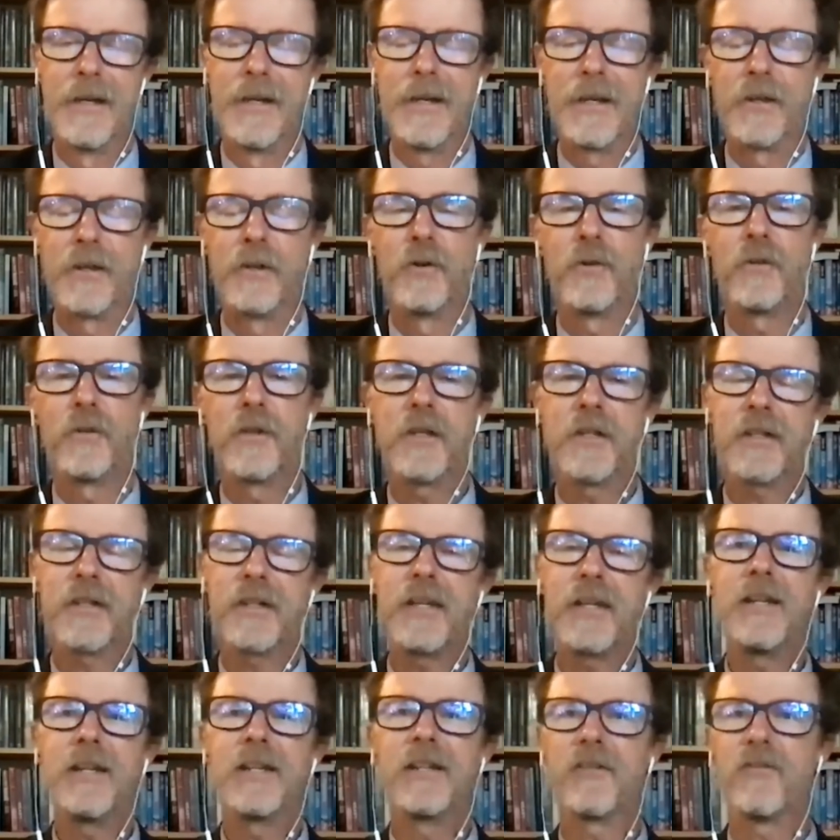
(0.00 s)
You know, the
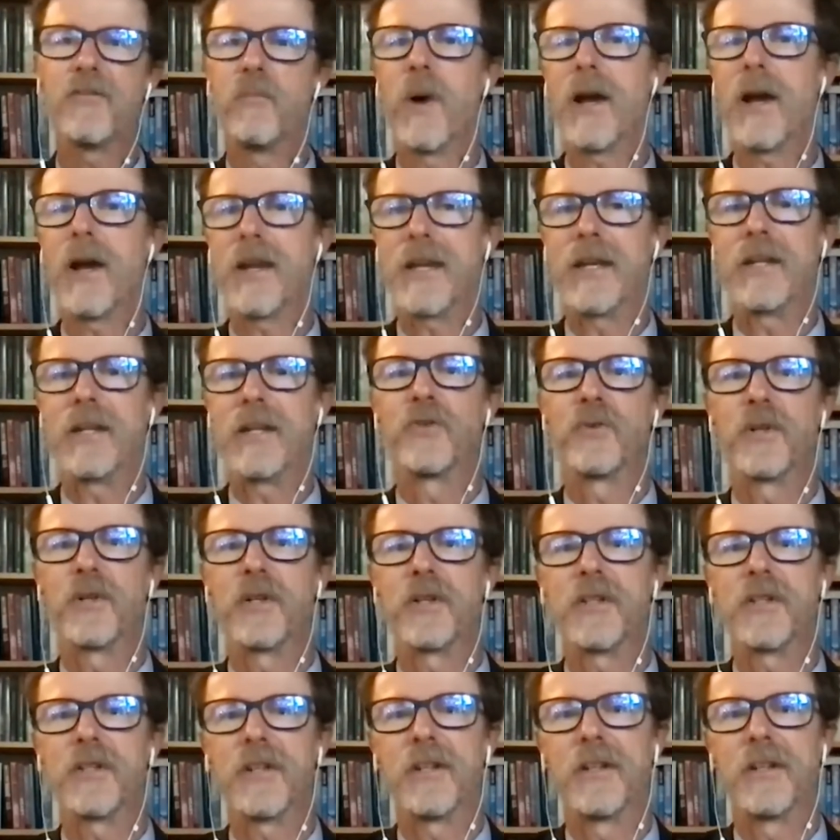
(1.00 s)
seeds of my
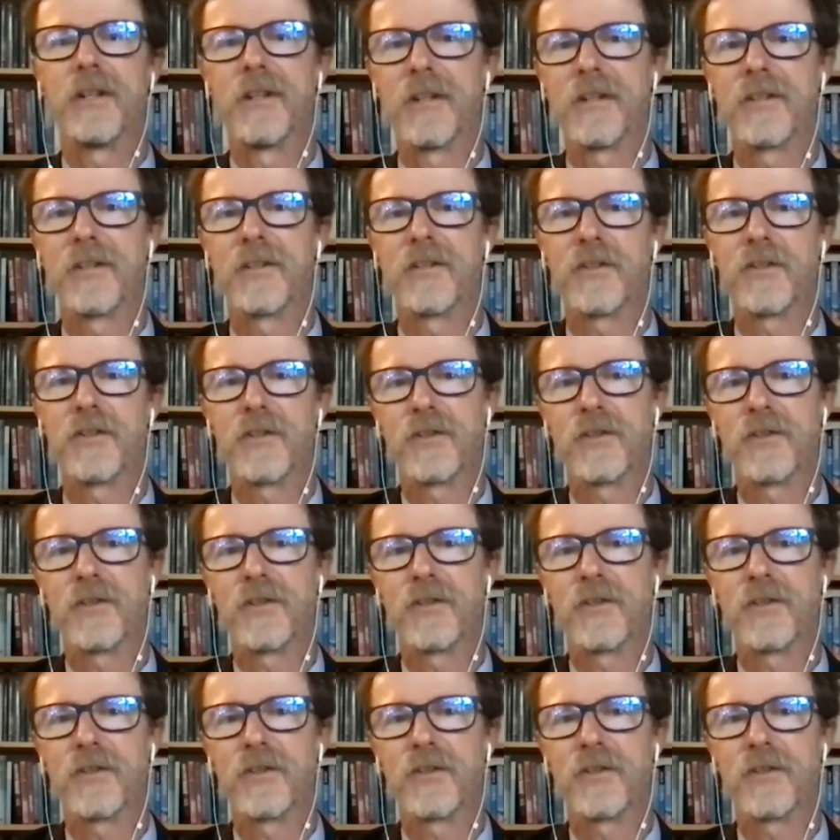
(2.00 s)
interest in this